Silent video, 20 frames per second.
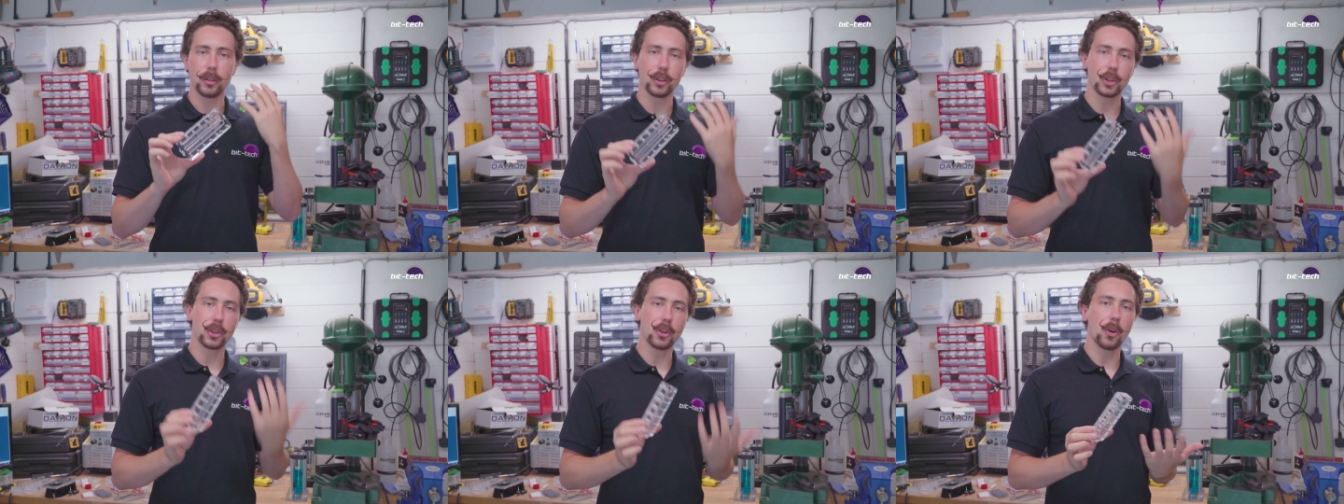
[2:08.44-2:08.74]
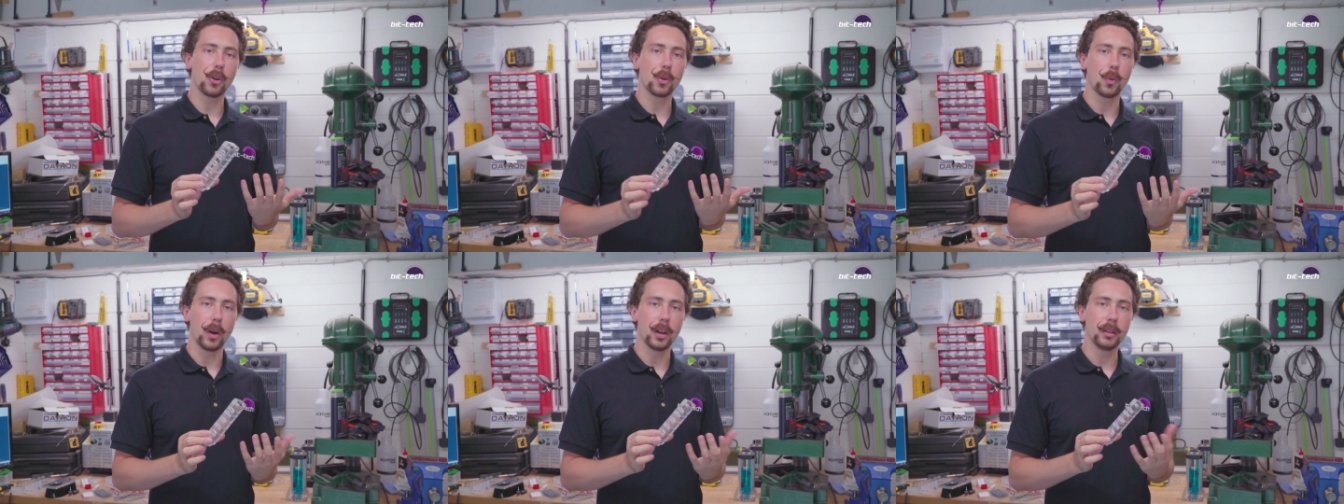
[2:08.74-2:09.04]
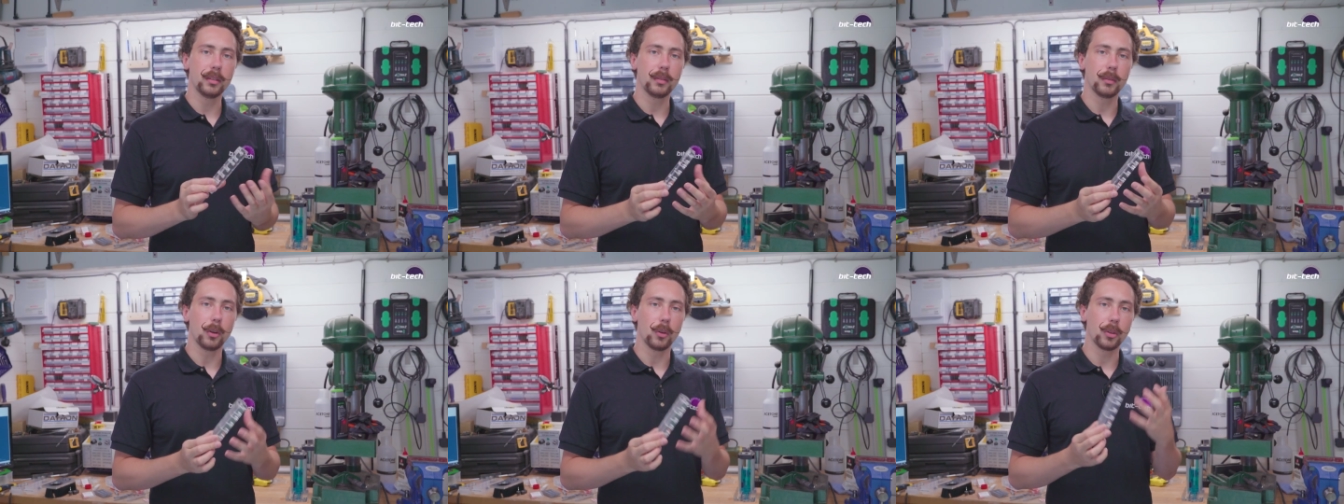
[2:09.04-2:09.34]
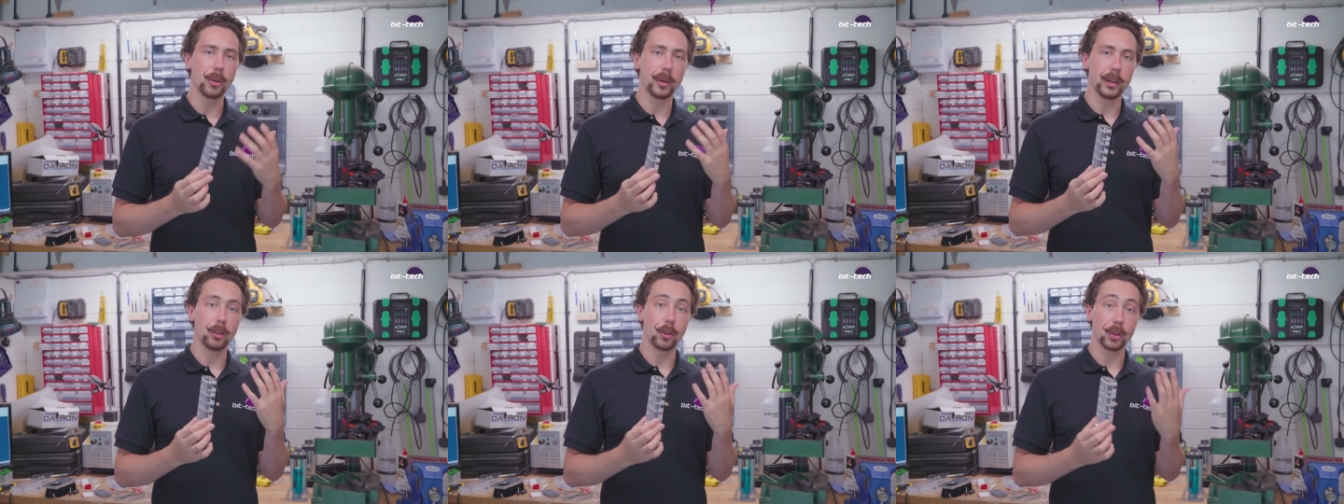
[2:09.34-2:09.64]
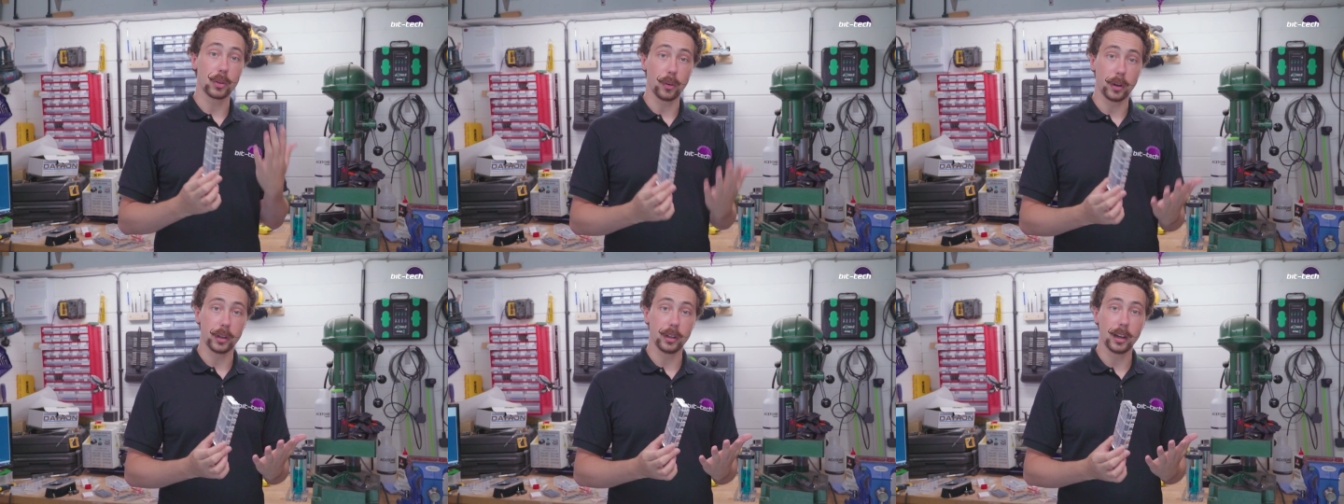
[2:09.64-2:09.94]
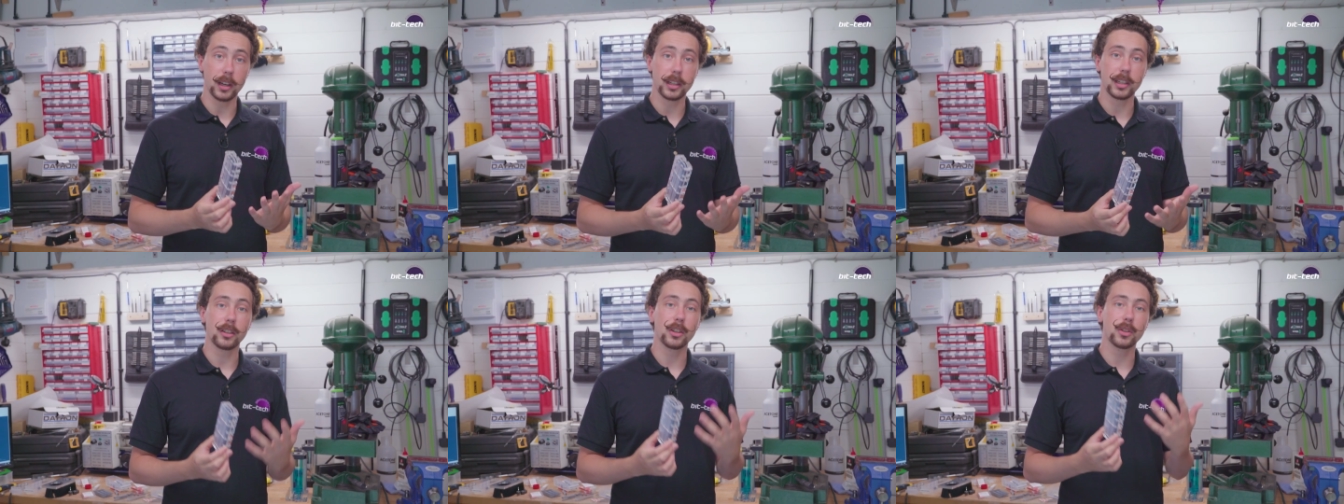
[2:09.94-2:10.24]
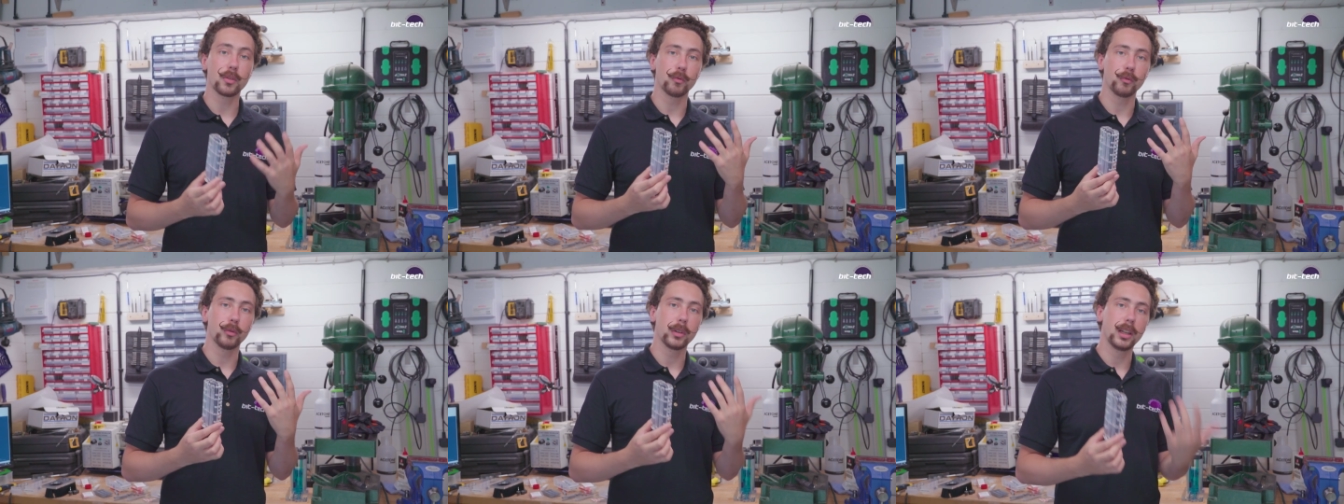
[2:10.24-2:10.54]
the stock one, although it looks very nice, it
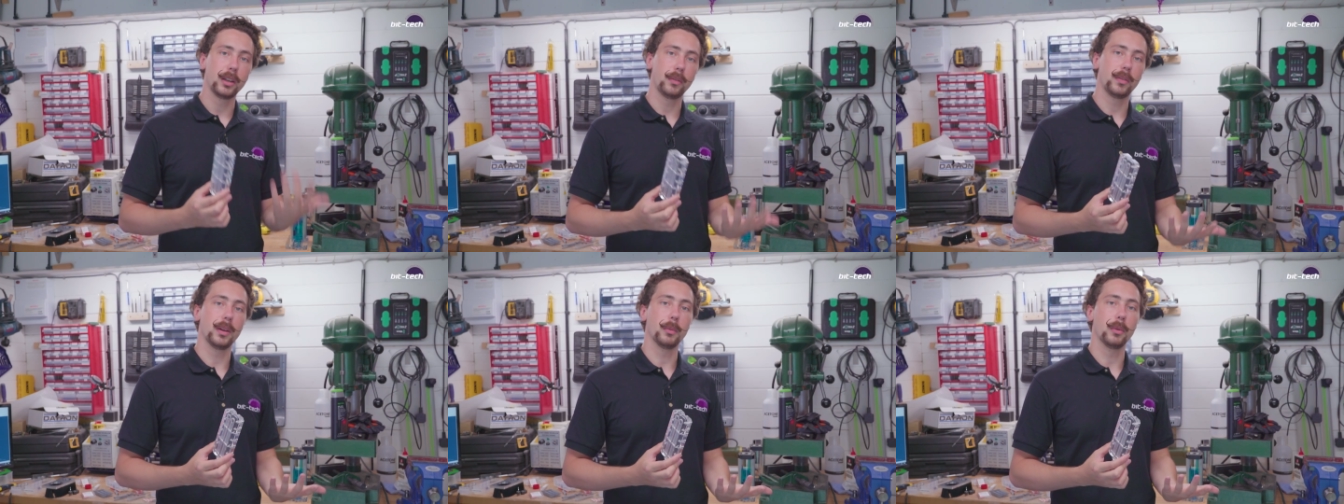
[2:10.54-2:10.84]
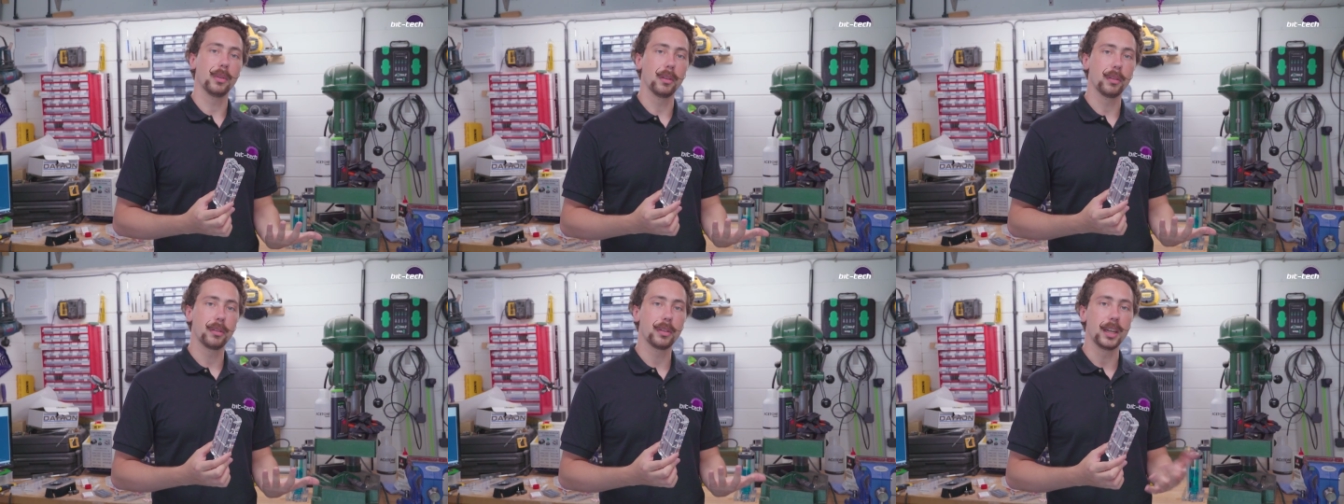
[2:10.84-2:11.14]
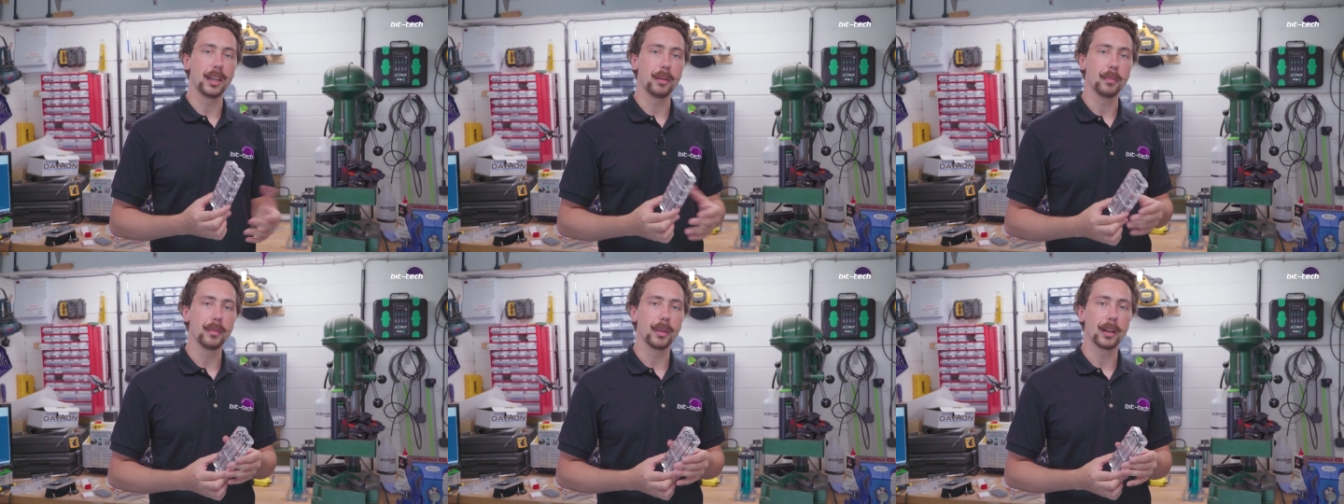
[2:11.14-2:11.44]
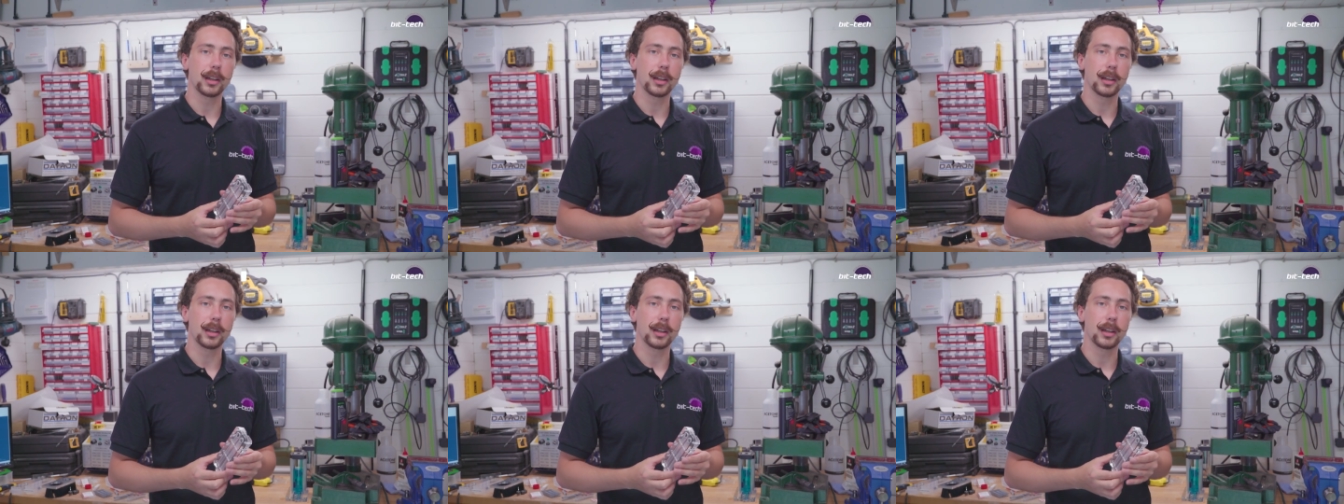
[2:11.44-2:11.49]
doesn't really fit with the theme